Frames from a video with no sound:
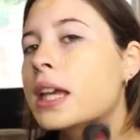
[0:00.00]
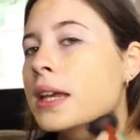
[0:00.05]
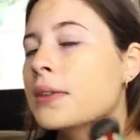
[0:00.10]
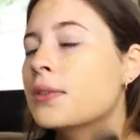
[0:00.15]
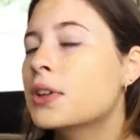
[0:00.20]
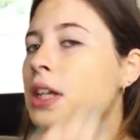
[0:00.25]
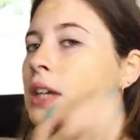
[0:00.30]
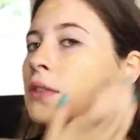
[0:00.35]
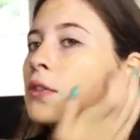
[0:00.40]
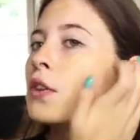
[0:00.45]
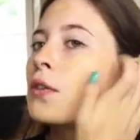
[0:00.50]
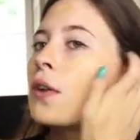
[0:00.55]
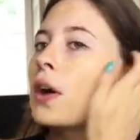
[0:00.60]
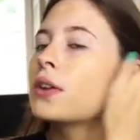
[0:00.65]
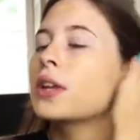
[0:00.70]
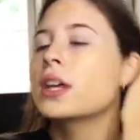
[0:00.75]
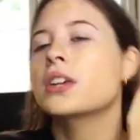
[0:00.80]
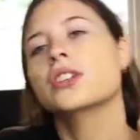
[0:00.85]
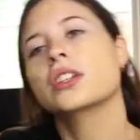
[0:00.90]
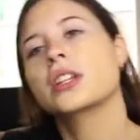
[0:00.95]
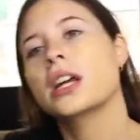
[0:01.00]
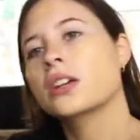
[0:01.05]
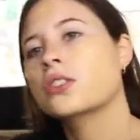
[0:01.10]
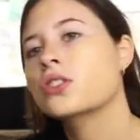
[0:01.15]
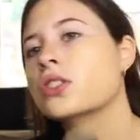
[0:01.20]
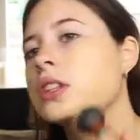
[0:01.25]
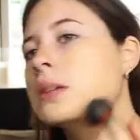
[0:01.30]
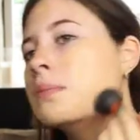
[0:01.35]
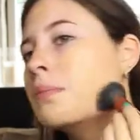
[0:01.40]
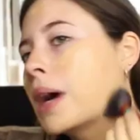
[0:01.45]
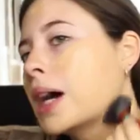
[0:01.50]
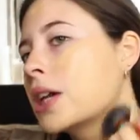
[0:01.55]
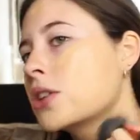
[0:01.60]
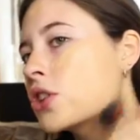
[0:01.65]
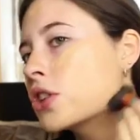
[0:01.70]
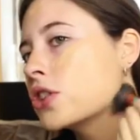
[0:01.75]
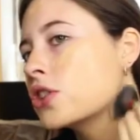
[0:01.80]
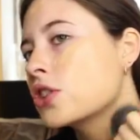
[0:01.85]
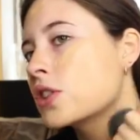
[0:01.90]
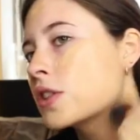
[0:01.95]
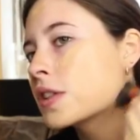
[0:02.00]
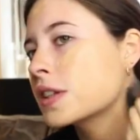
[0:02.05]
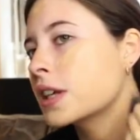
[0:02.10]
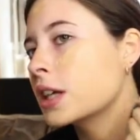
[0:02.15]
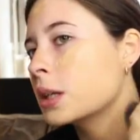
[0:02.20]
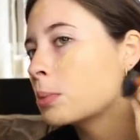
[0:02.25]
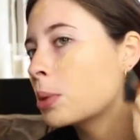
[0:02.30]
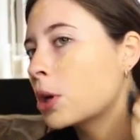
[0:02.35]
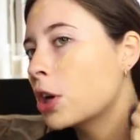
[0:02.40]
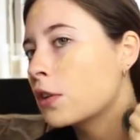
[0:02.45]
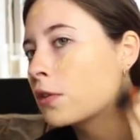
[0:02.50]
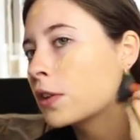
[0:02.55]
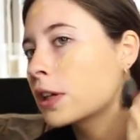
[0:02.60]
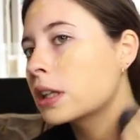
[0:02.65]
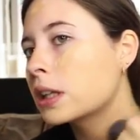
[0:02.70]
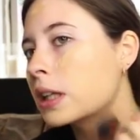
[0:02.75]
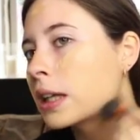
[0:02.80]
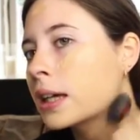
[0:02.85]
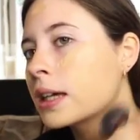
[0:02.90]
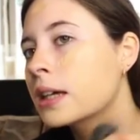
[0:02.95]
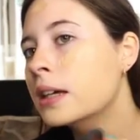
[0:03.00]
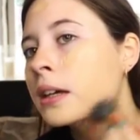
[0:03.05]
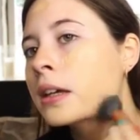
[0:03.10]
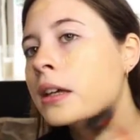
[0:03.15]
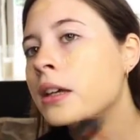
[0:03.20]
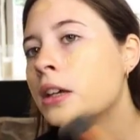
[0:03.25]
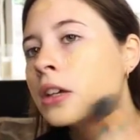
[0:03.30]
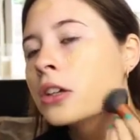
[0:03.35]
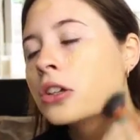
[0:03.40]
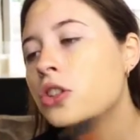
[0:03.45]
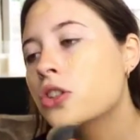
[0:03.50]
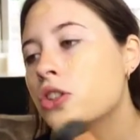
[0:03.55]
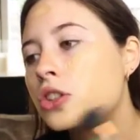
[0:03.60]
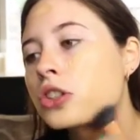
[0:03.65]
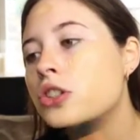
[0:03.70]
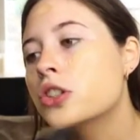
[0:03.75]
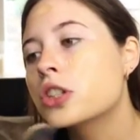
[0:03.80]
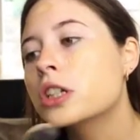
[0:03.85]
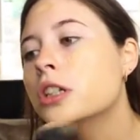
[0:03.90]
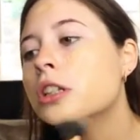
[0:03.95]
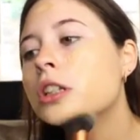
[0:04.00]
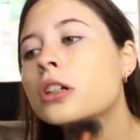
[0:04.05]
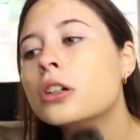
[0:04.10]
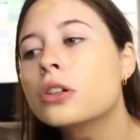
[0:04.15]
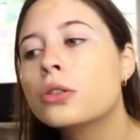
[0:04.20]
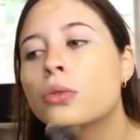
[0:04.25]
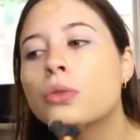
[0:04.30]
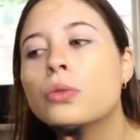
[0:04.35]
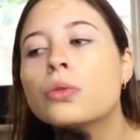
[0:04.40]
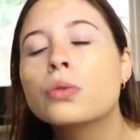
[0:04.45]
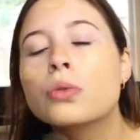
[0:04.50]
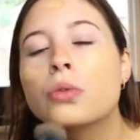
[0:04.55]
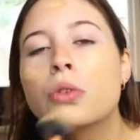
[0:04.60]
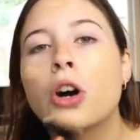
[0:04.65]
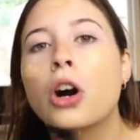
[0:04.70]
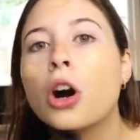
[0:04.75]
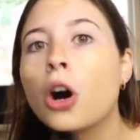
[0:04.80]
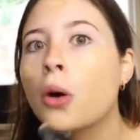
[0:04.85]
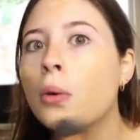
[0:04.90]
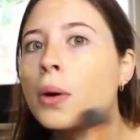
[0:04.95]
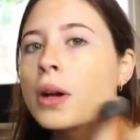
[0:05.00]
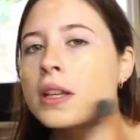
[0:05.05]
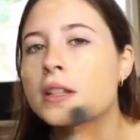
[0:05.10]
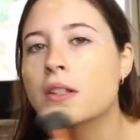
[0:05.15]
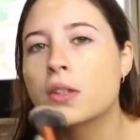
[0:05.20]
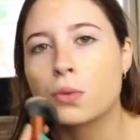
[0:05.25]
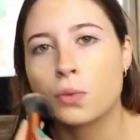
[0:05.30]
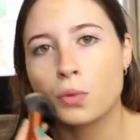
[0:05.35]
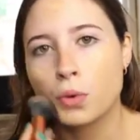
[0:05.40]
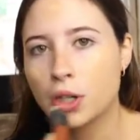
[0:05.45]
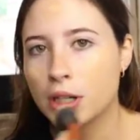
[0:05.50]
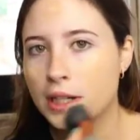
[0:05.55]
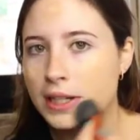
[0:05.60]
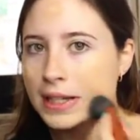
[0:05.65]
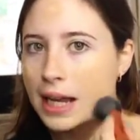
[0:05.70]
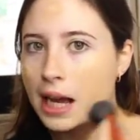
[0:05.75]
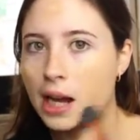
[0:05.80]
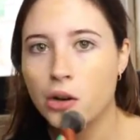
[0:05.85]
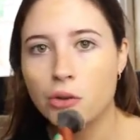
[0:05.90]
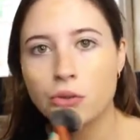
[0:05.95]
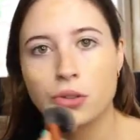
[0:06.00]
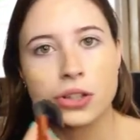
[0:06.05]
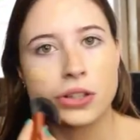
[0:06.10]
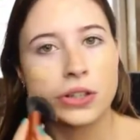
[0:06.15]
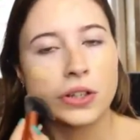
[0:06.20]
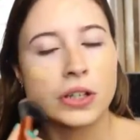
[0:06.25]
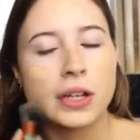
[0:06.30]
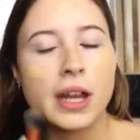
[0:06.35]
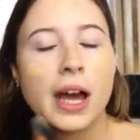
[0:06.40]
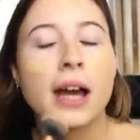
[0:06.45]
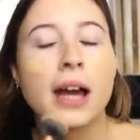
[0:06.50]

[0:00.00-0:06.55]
Even if your foundation actually matches your skin perfectly, still always run it down your